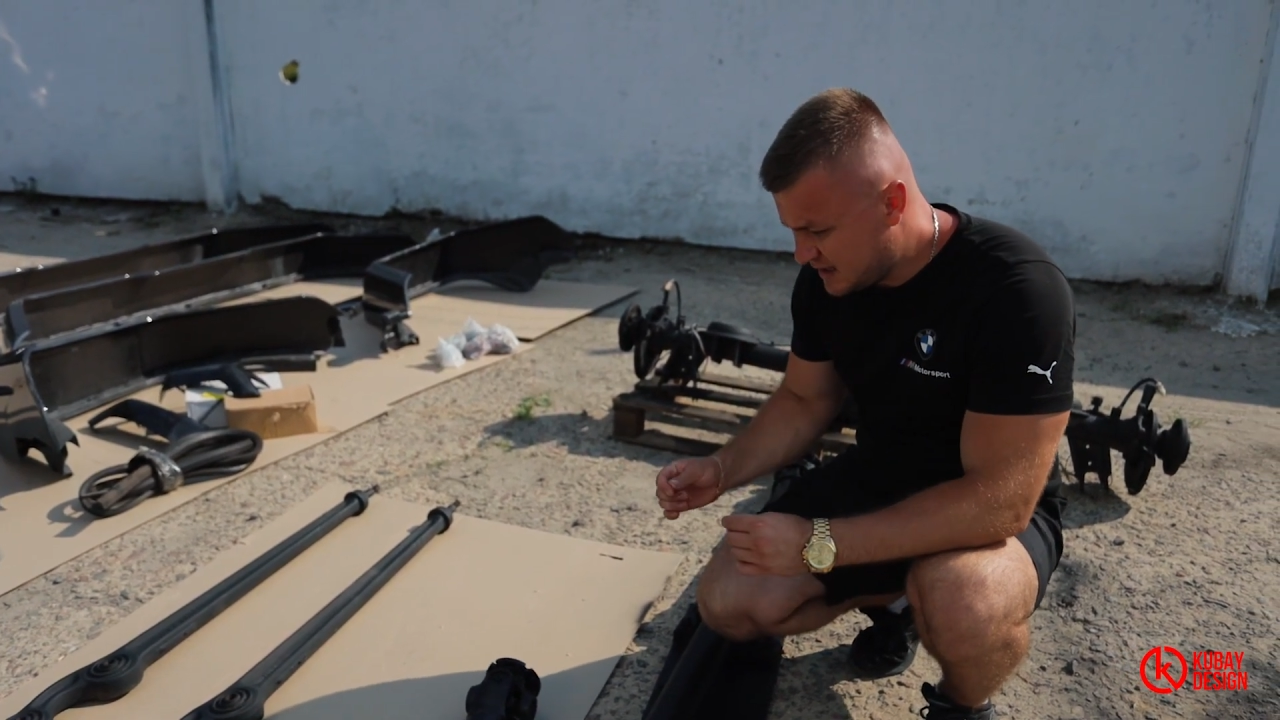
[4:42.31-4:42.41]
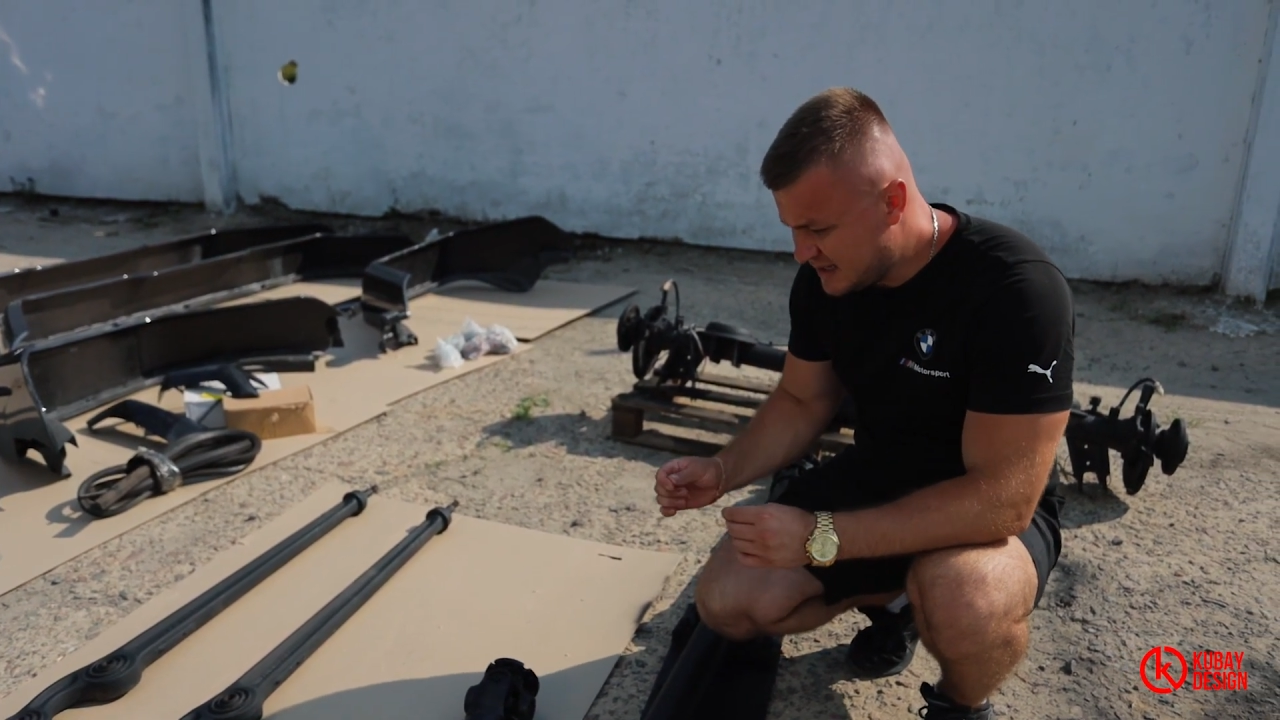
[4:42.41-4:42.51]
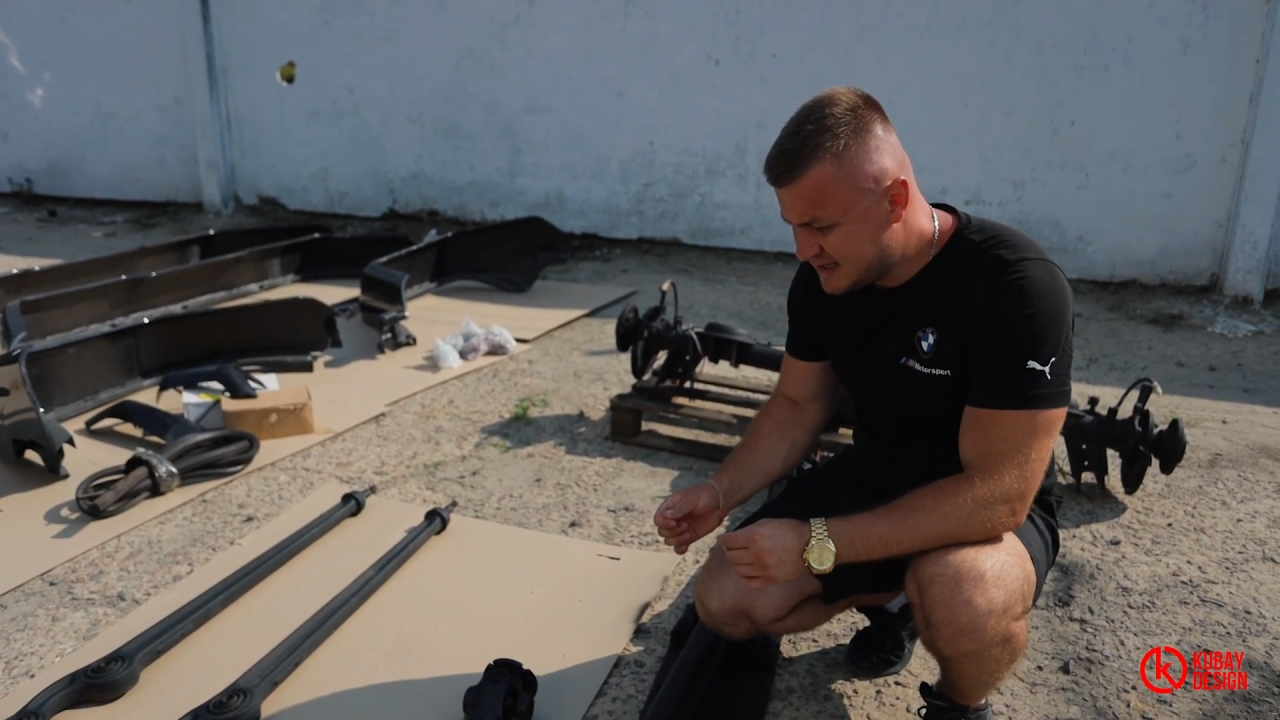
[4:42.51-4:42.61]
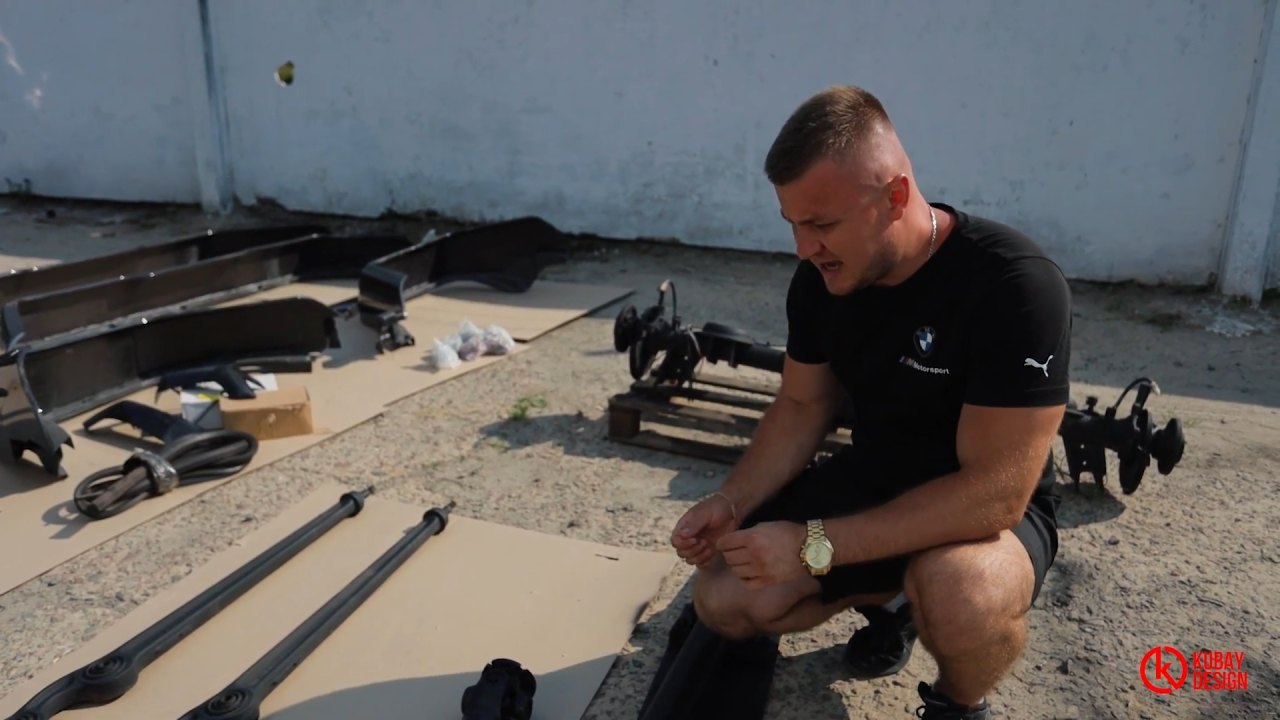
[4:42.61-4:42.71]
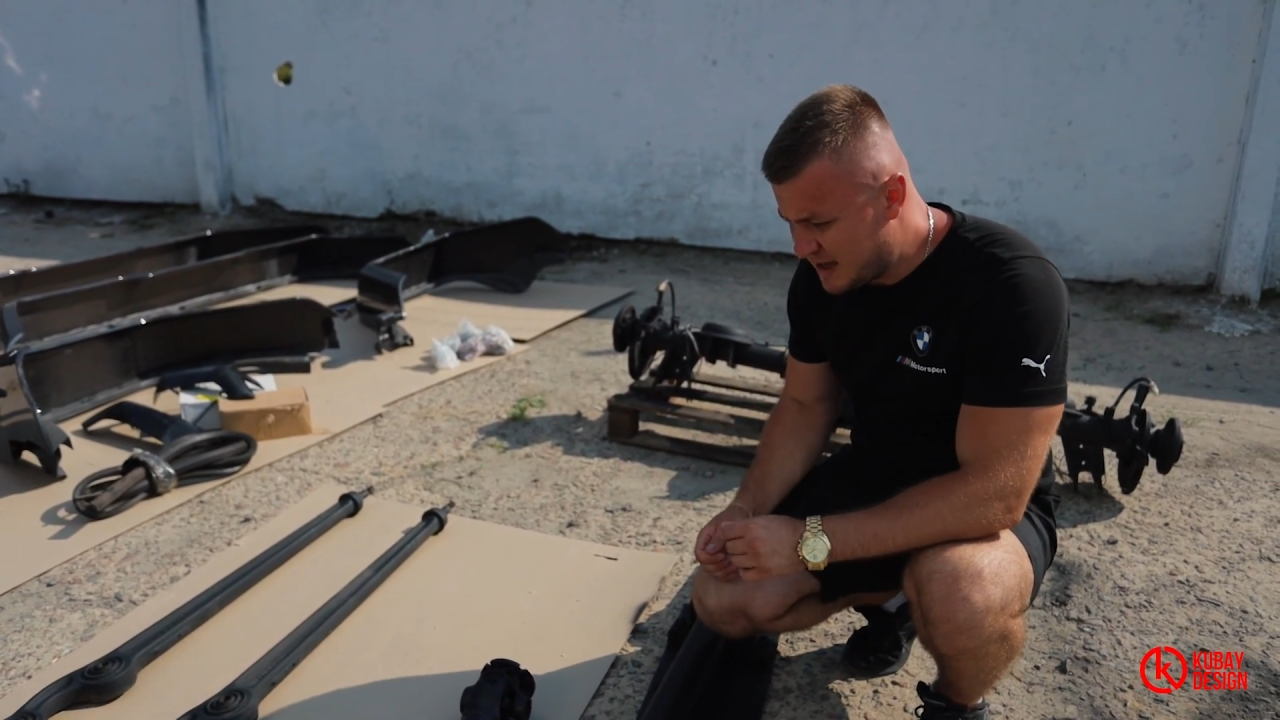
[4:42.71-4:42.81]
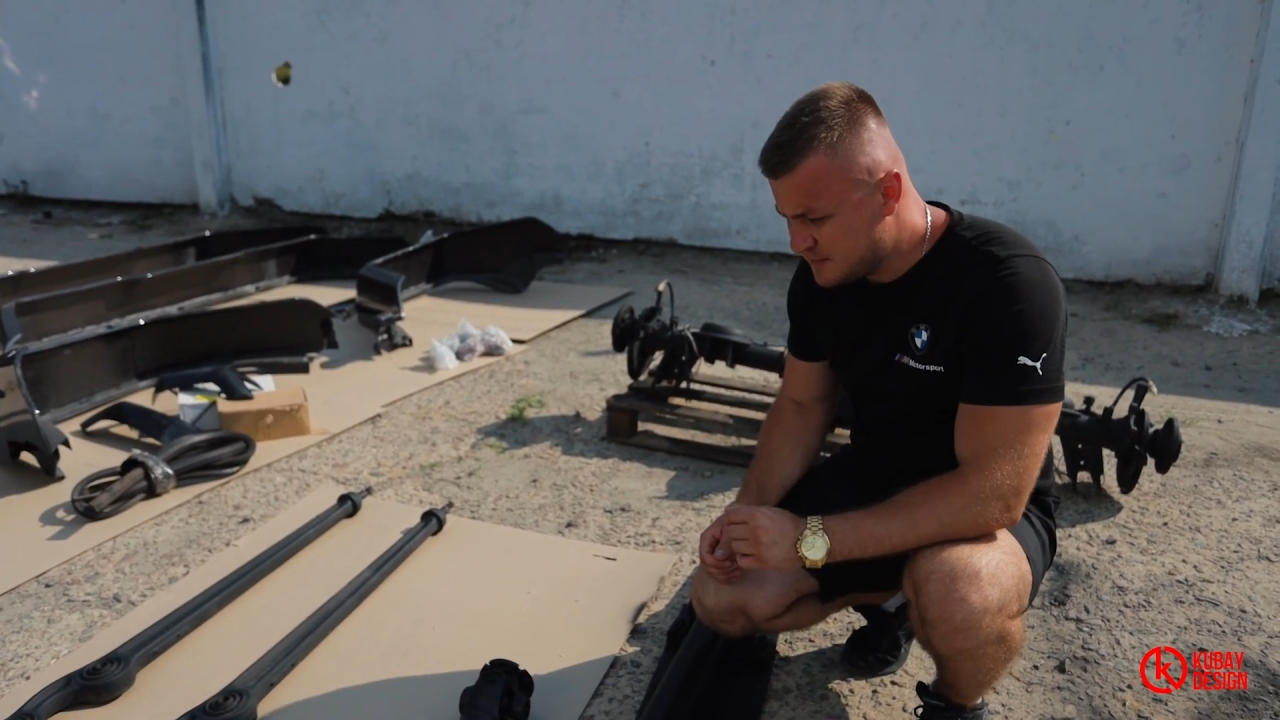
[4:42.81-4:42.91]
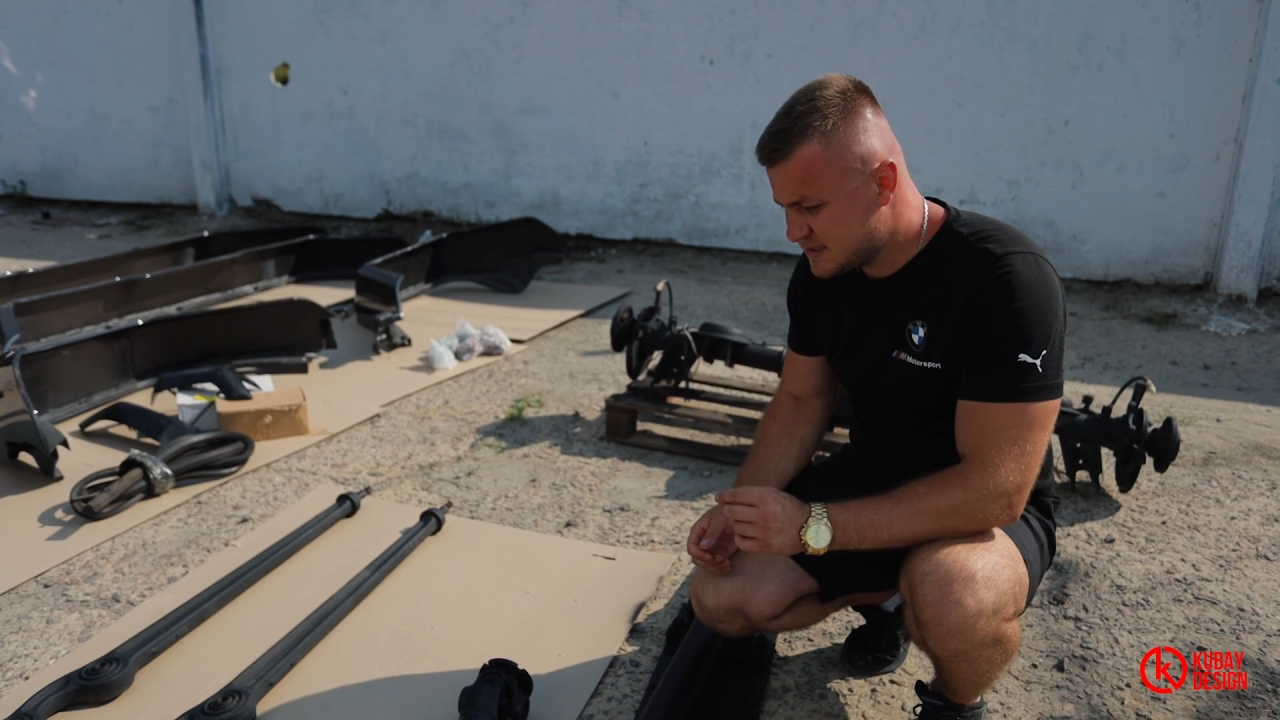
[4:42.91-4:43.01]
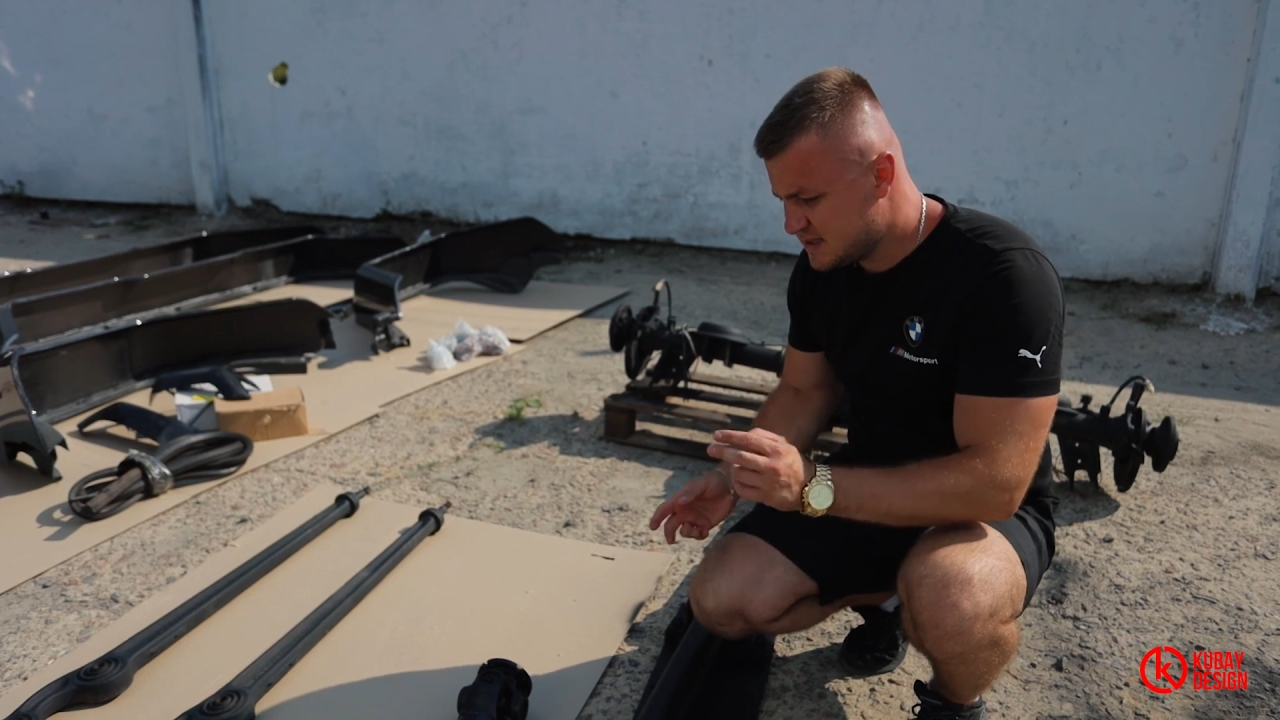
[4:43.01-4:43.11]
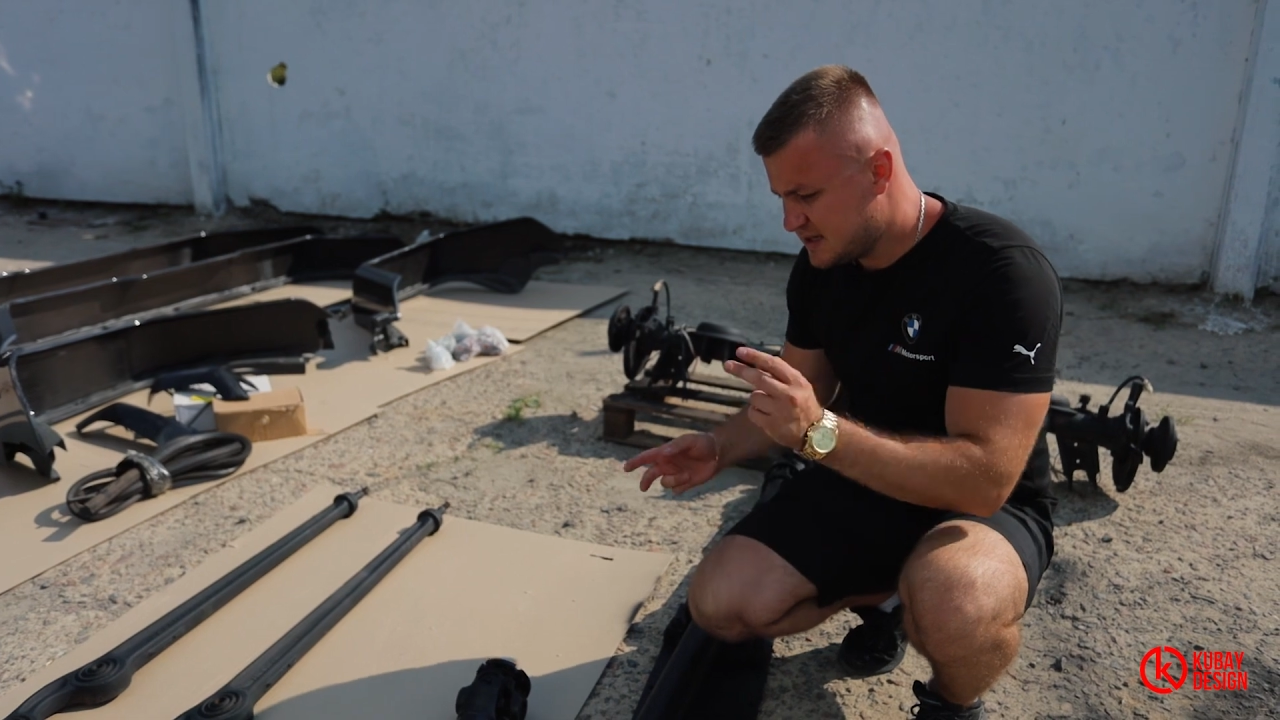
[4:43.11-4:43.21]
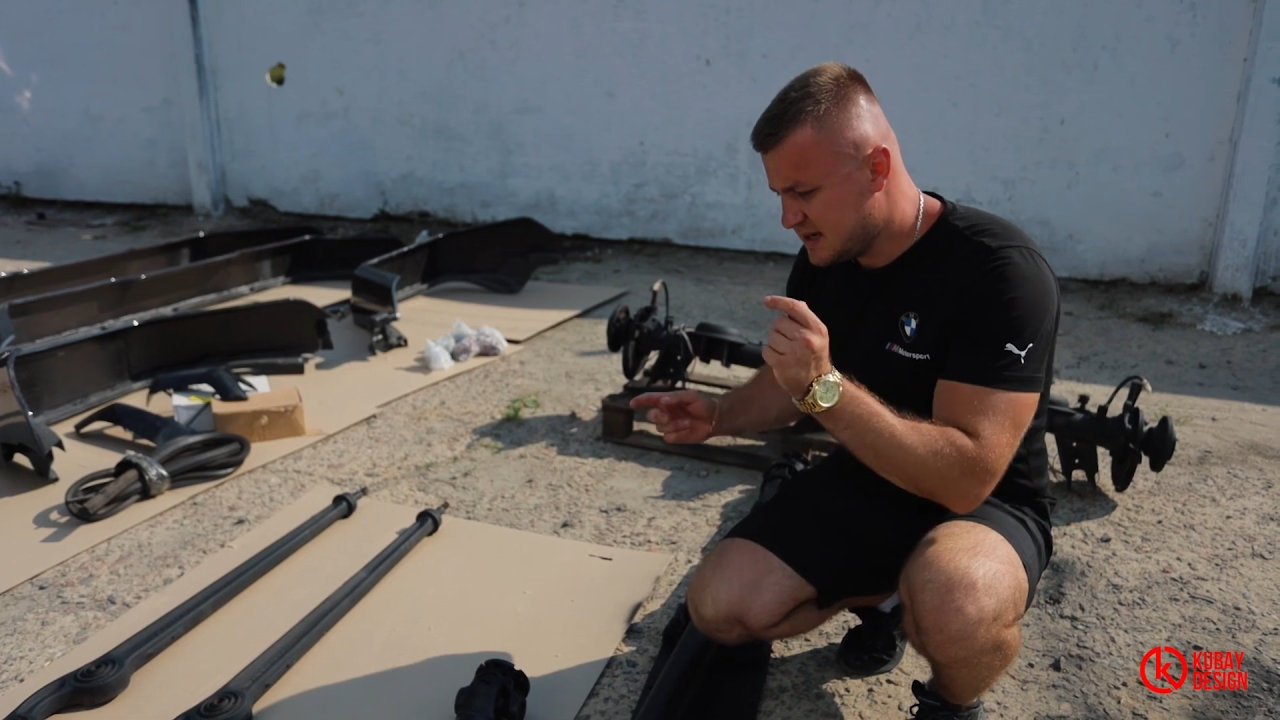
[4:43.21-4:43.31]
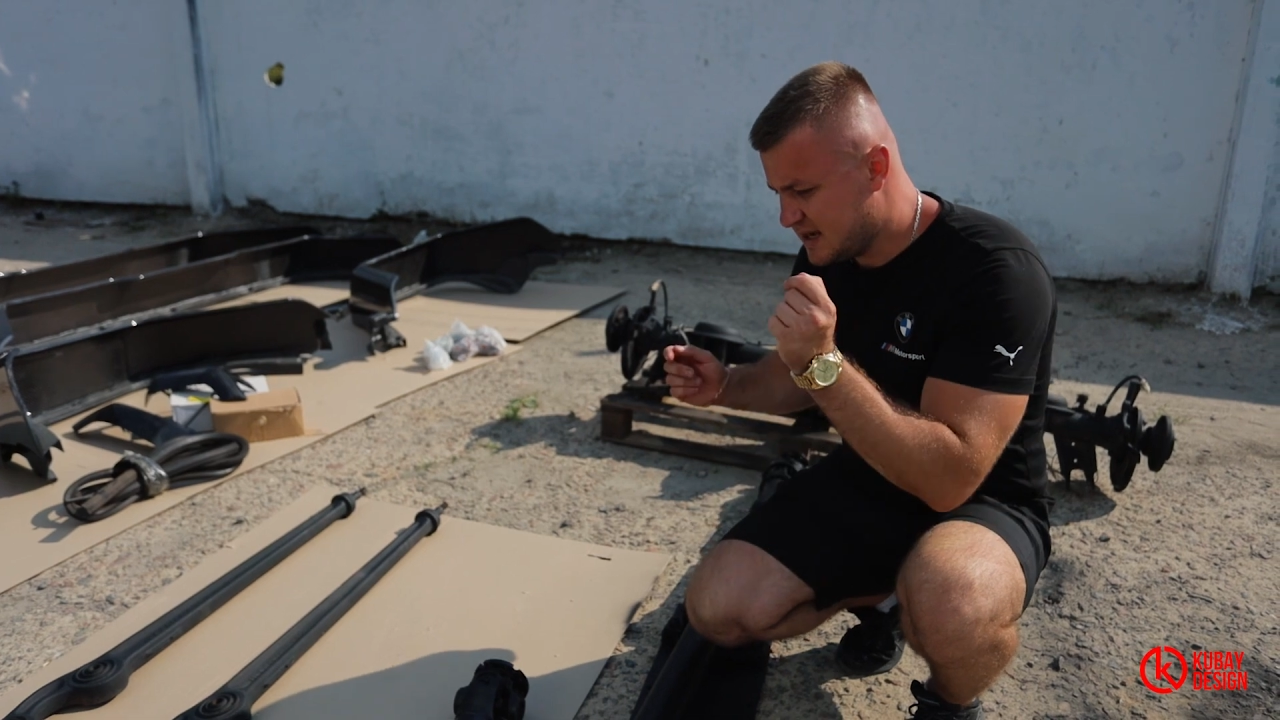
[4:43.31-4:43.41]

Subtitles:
It comes